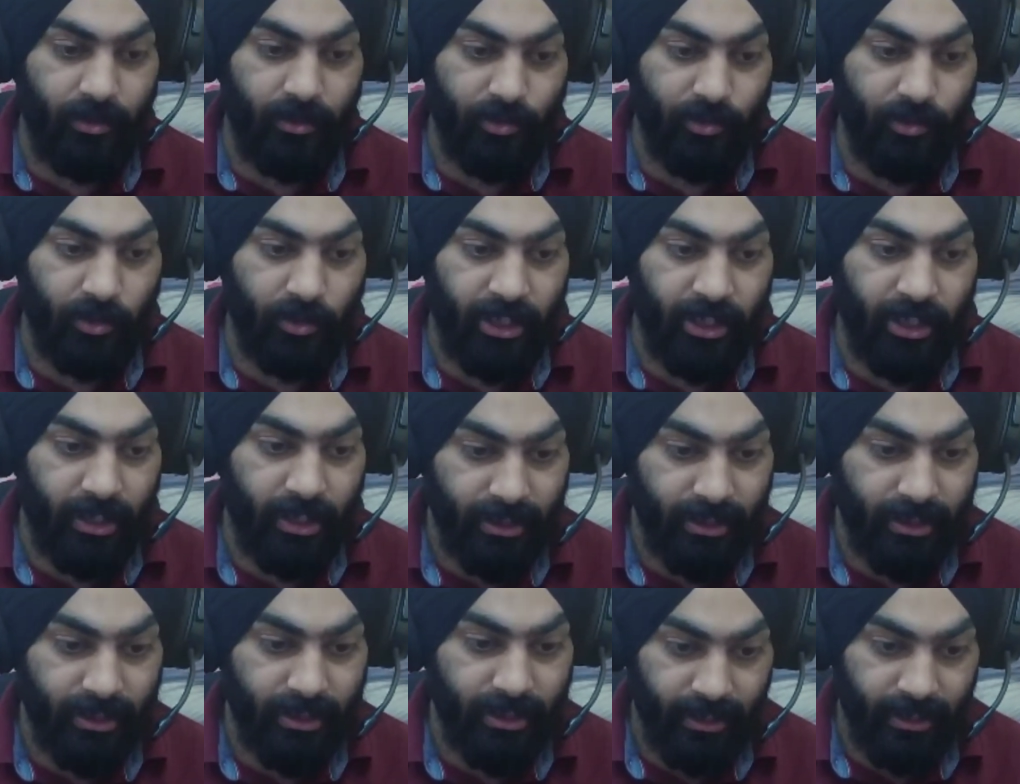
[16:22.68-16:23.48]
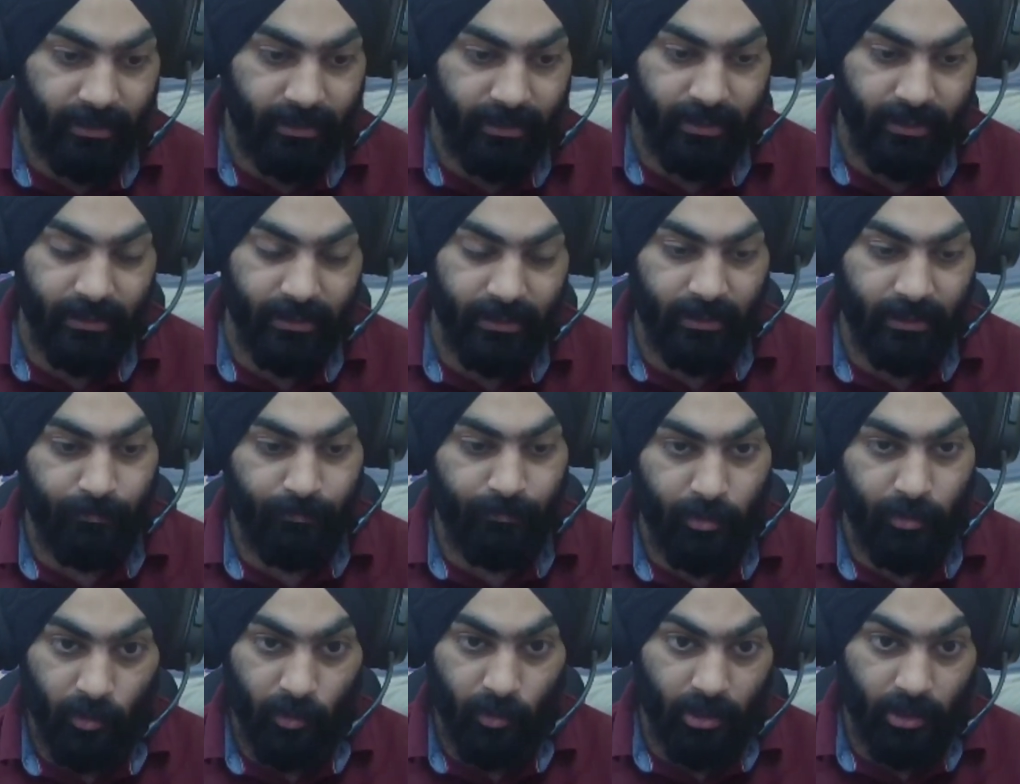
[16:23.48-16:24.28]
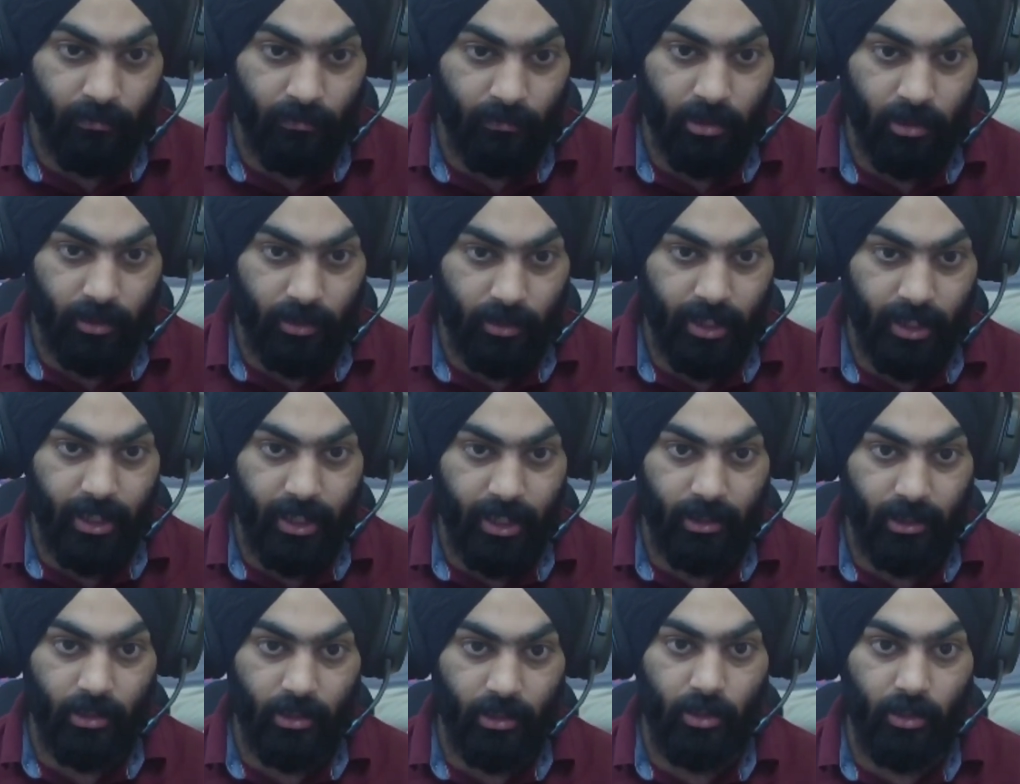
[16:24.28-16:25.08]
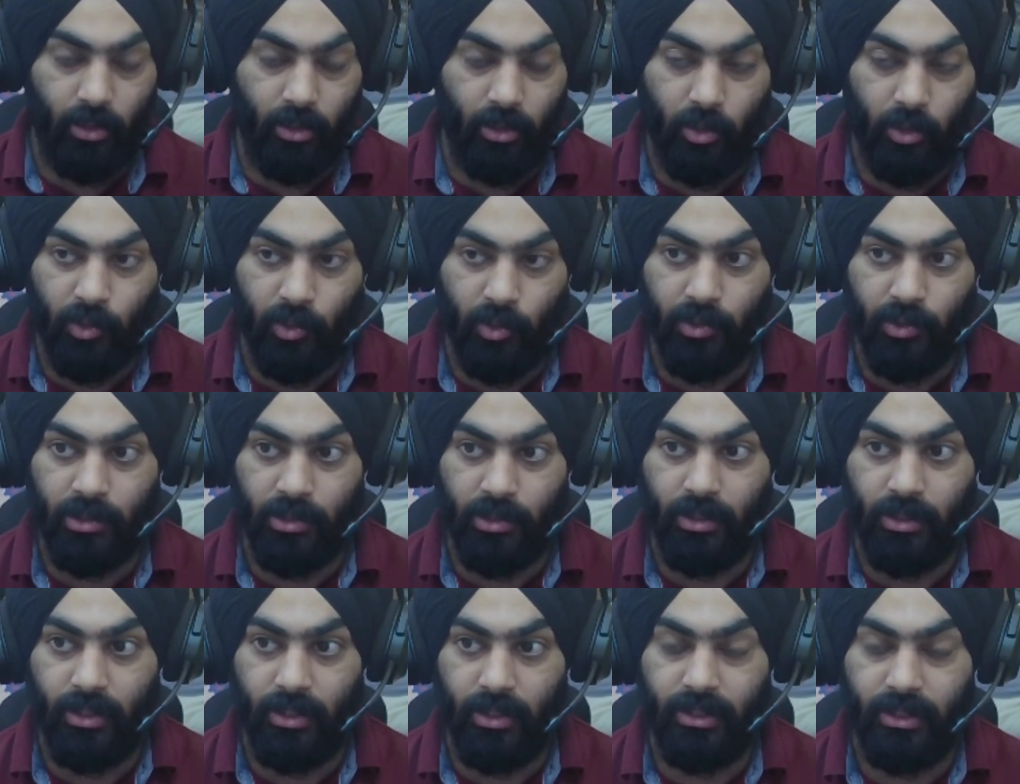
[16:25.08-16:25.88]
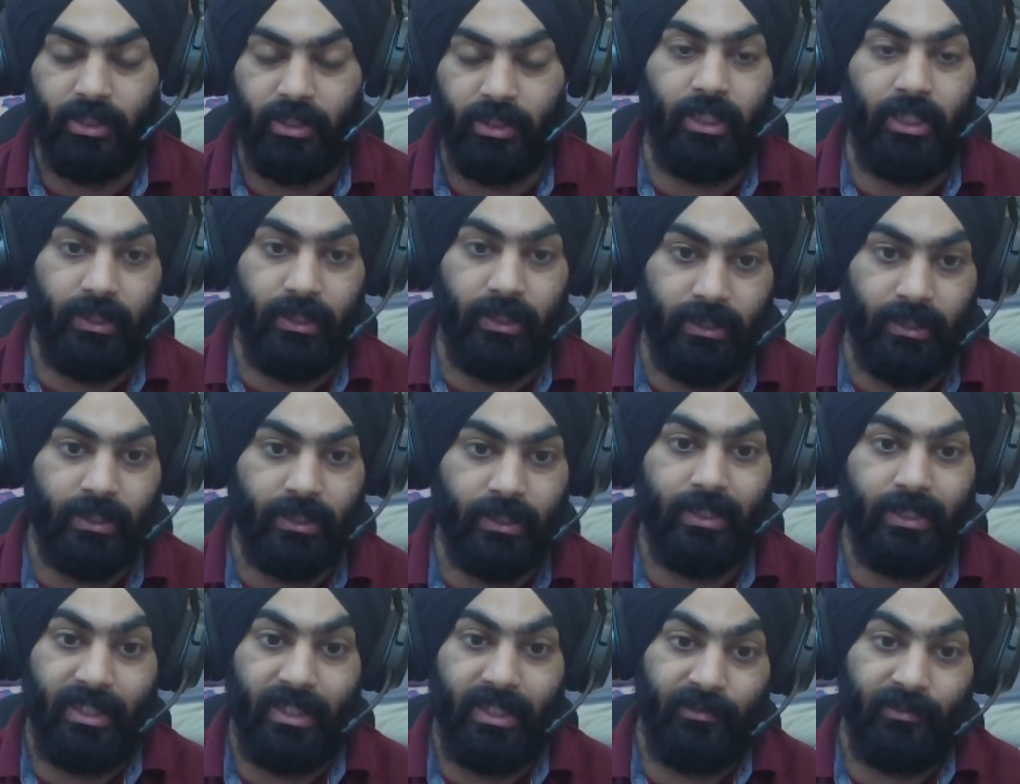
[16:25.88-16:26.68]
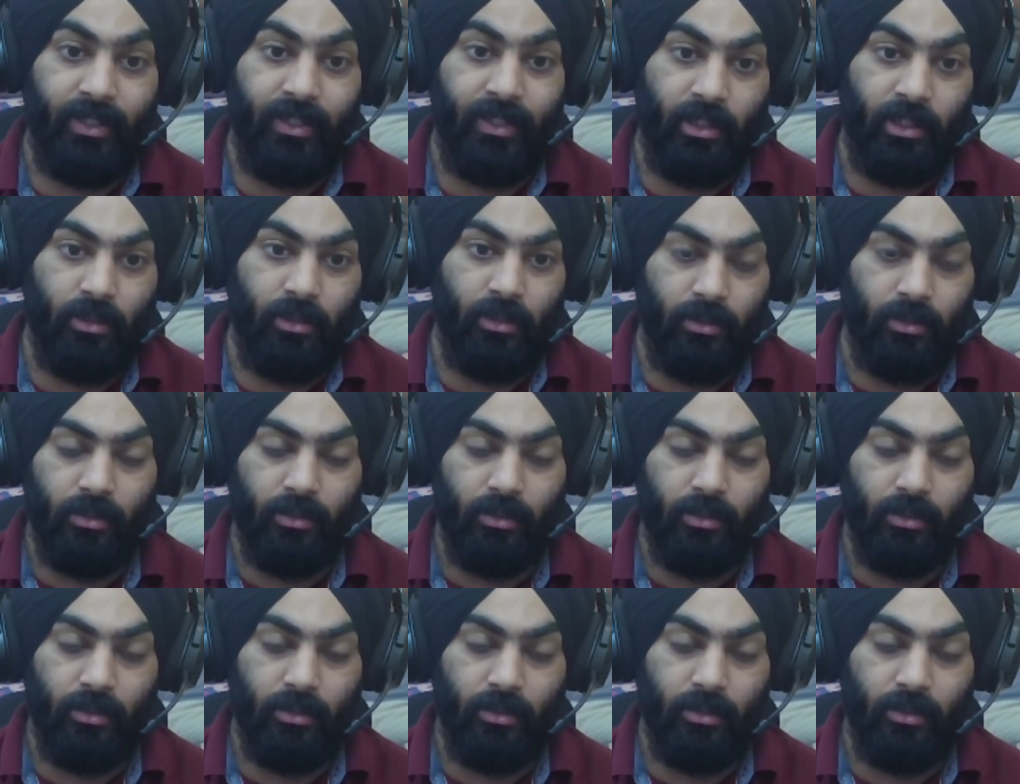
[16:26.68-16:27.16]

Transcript: so data scientist is a programmer that knows statistics as well.